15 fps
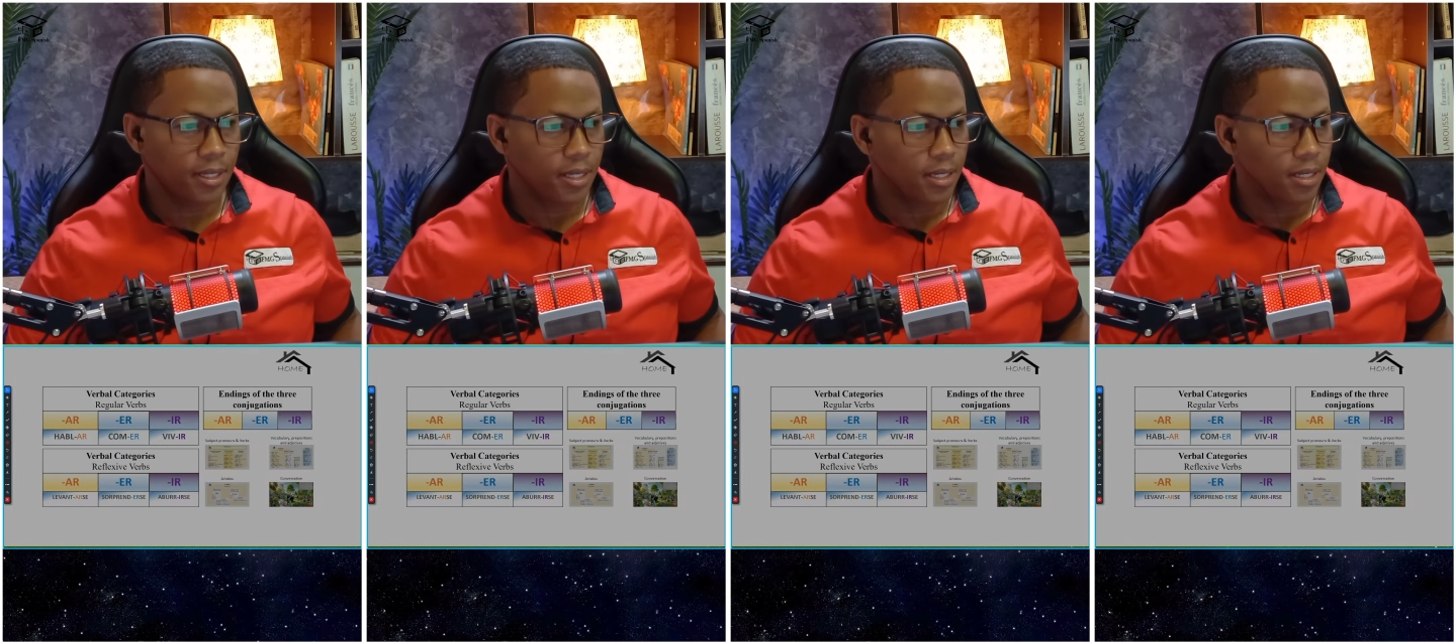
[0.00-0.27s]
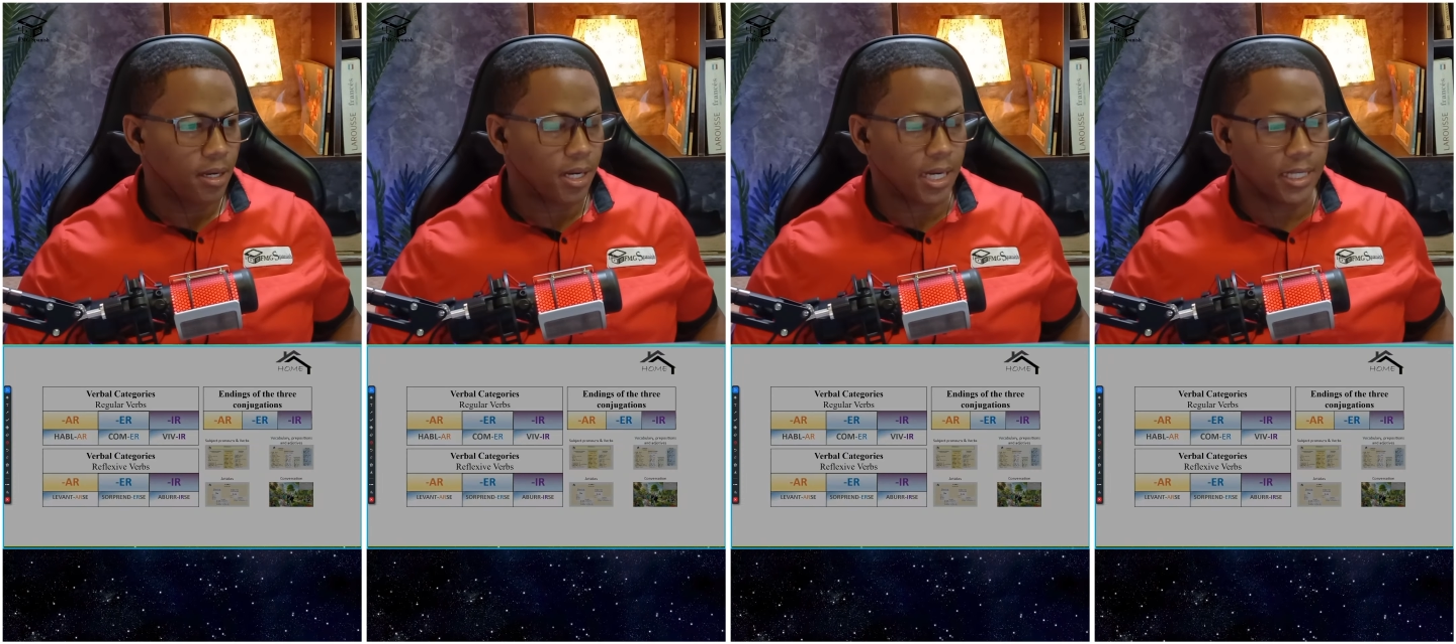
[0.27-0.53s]

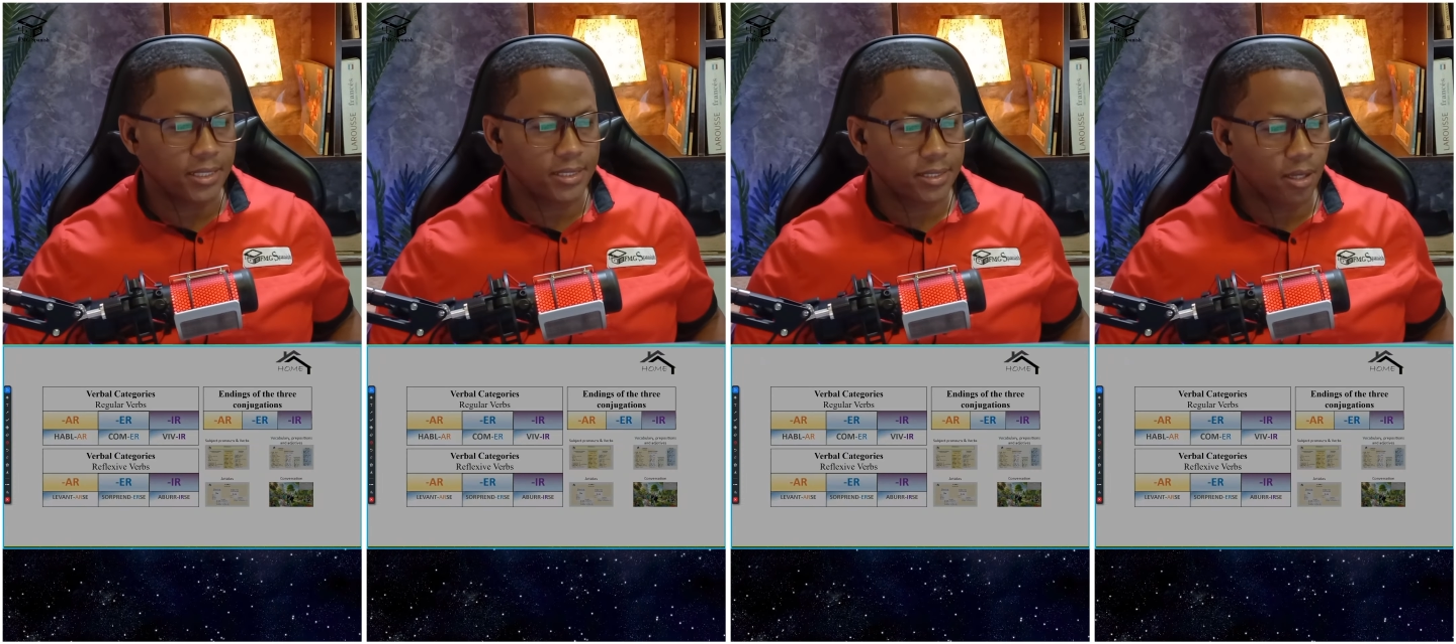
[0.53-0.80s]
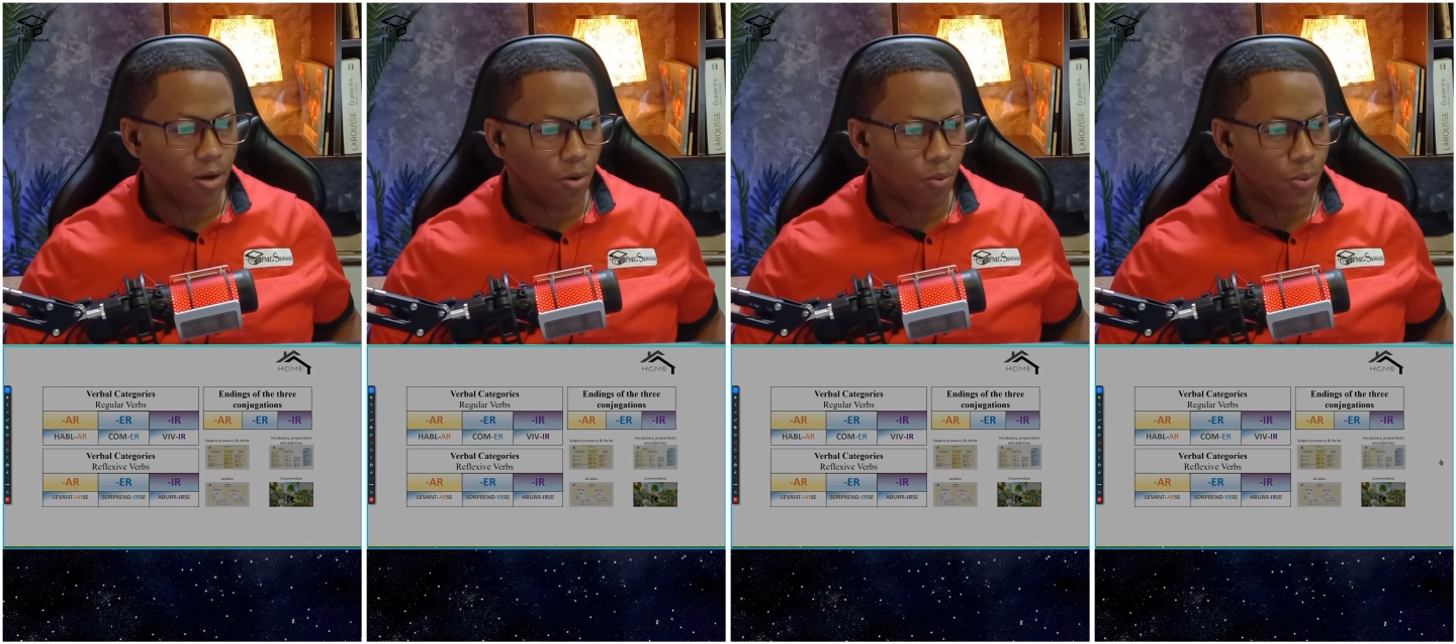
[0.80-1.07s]
Okay,
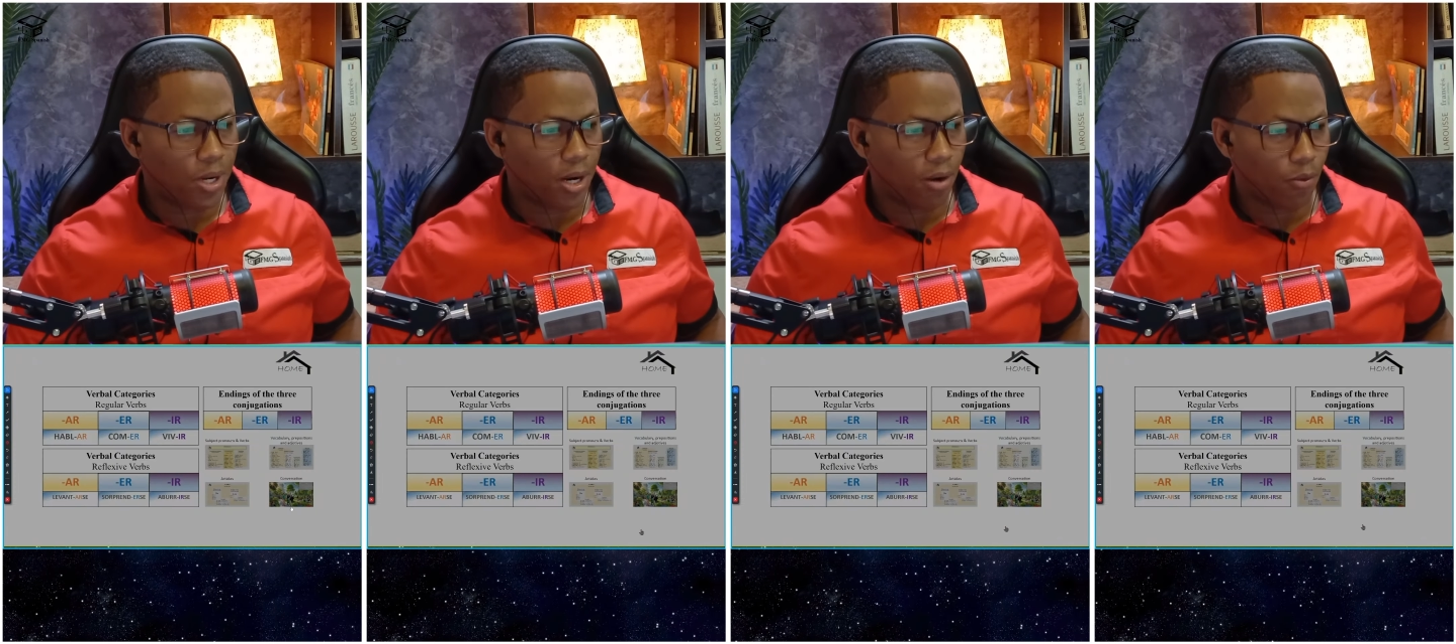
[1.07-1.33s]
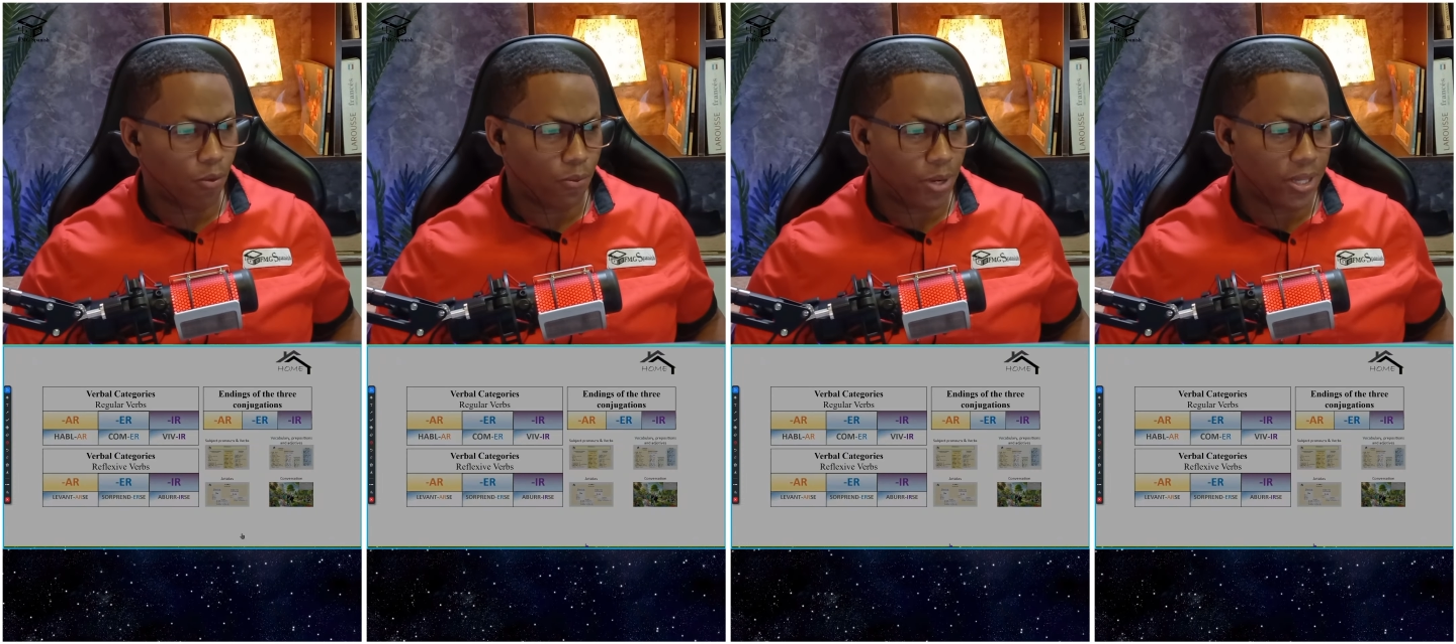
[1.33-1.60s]
so we are
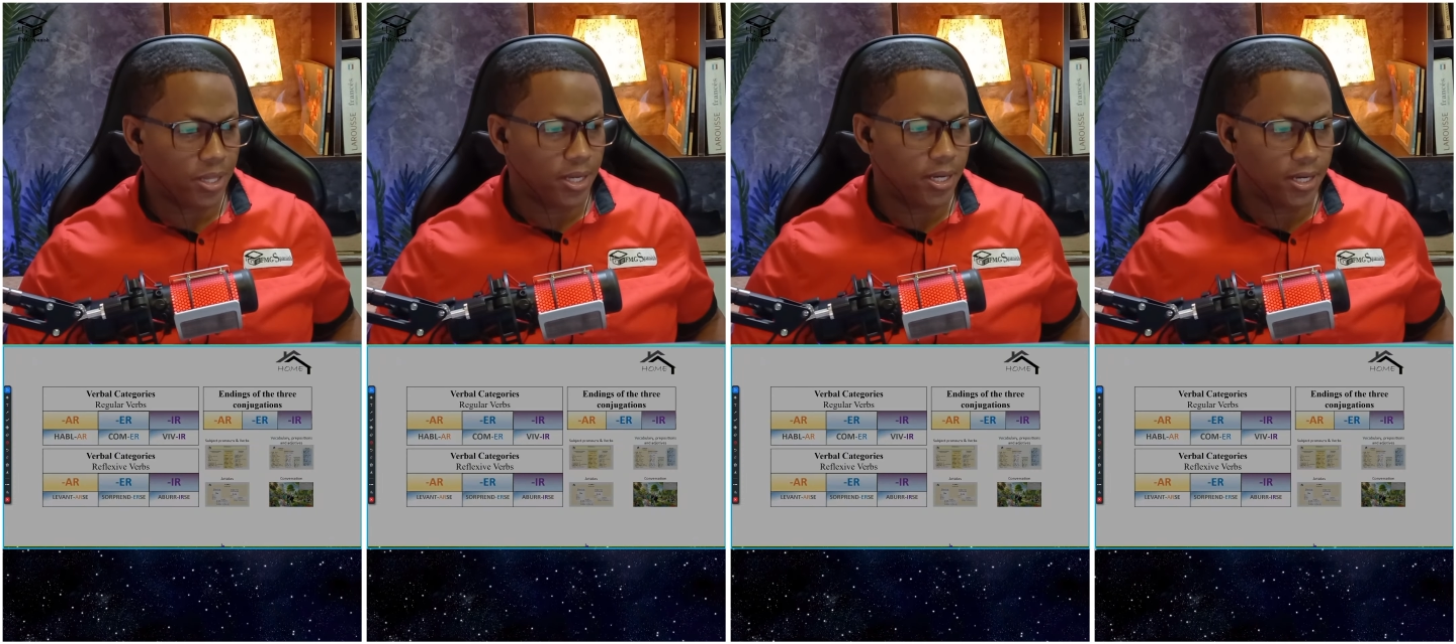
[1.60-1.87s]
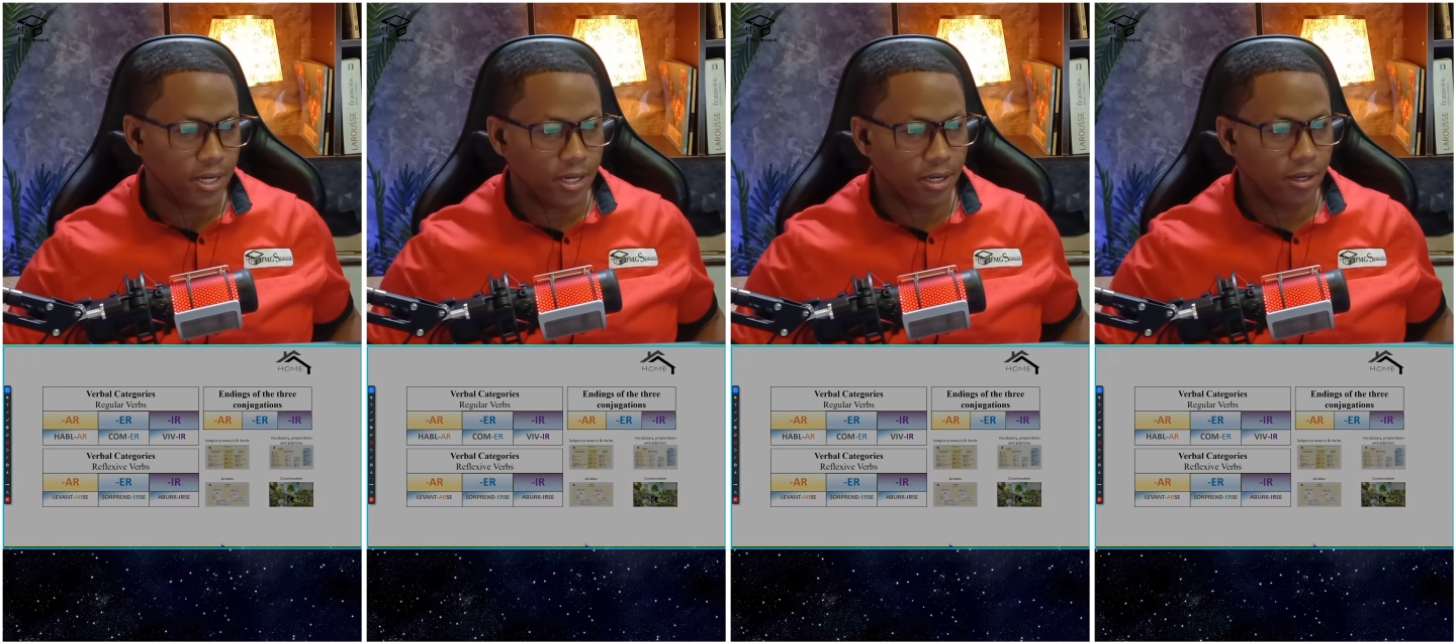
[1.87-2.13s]
already
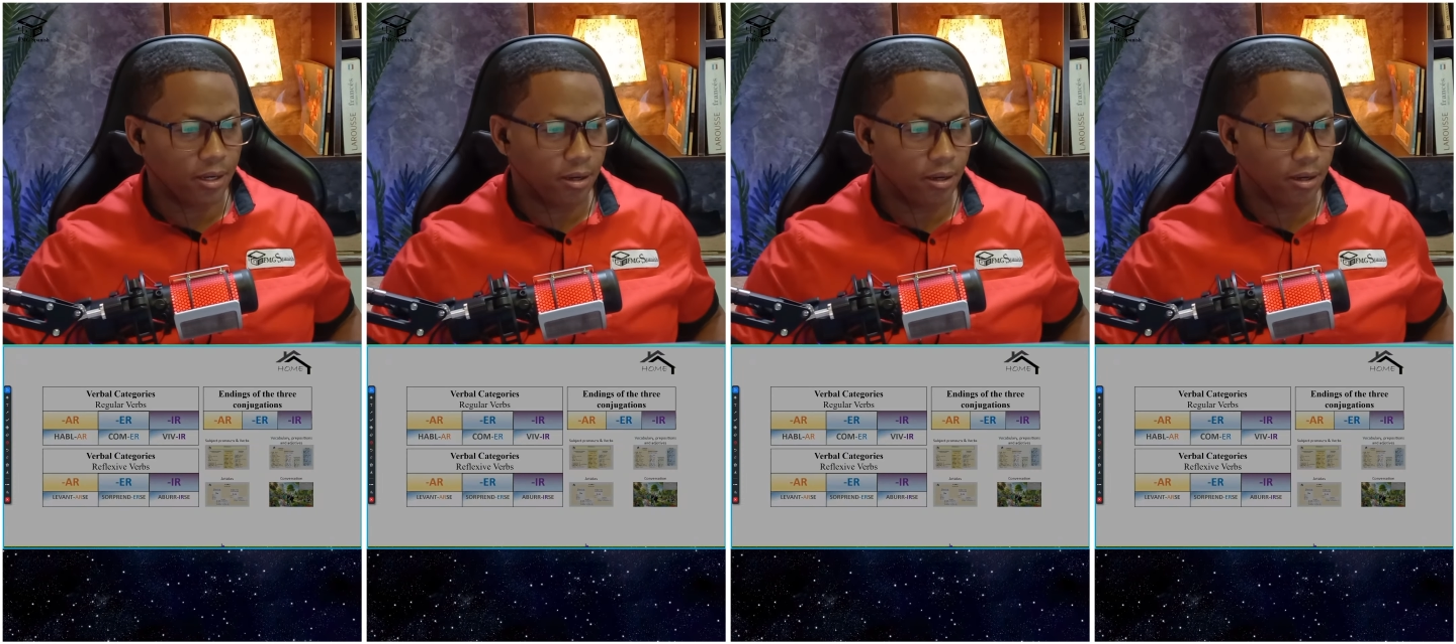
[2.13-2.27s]
here